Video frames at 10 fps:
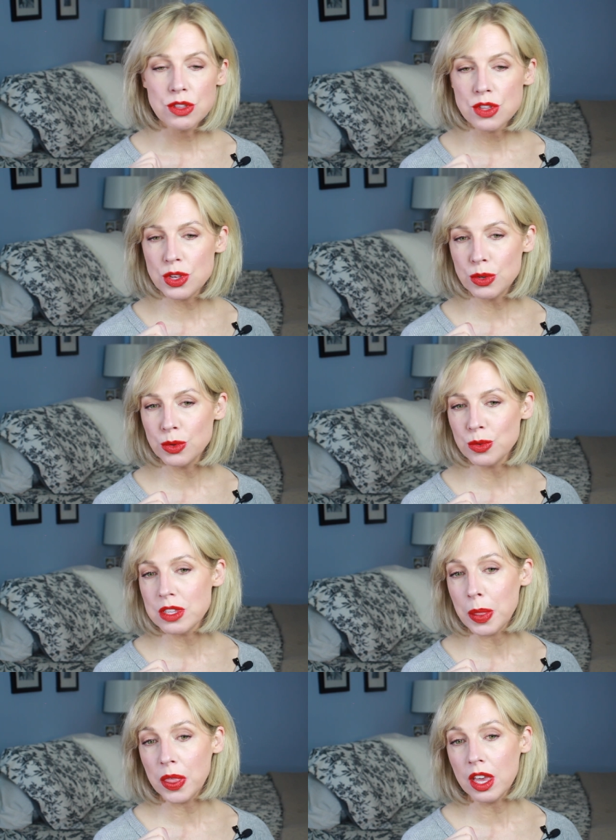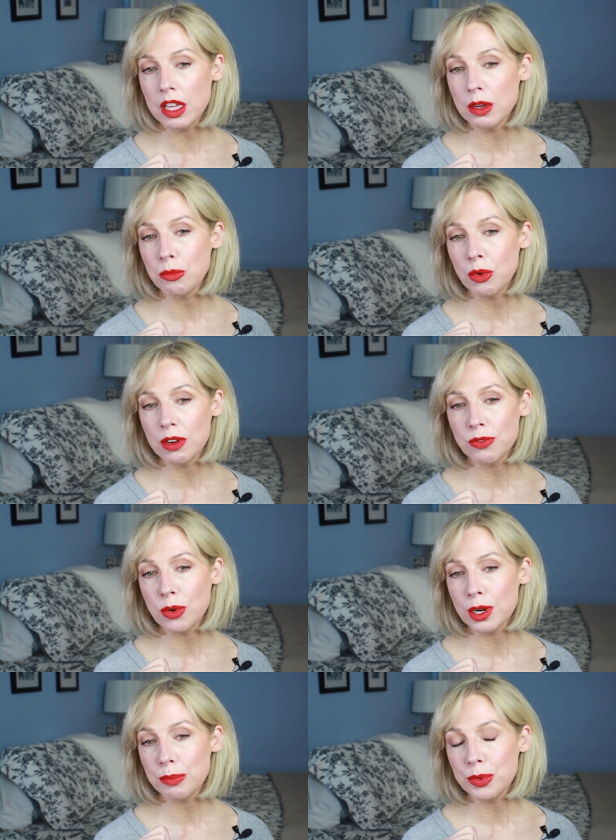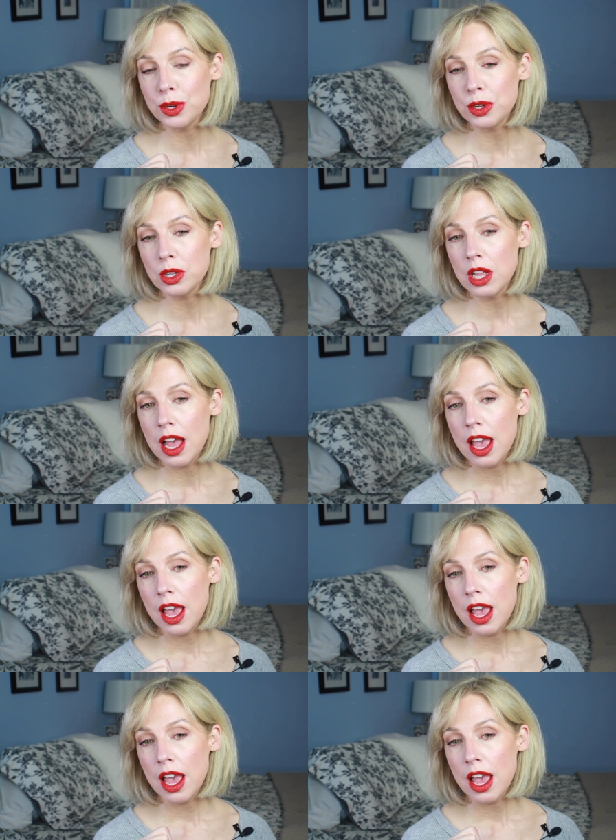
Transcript: do something more affordable.